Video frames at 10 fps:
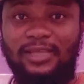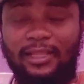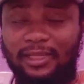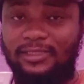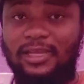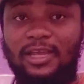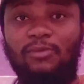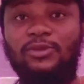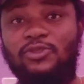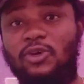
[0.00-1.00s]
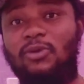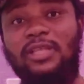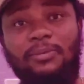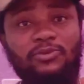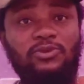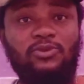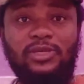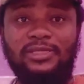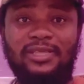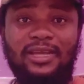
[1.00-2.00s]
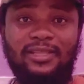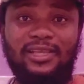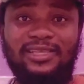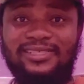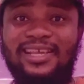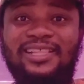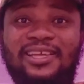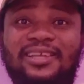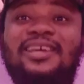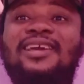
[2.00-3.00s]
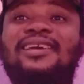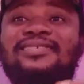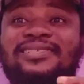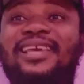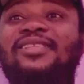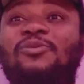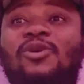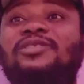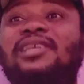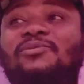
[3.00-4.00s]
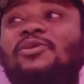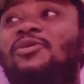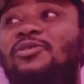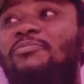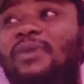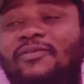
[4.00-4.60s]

We saw what happened to Kiss Daniel. Kiss Daniel said he wasn't even going to perform,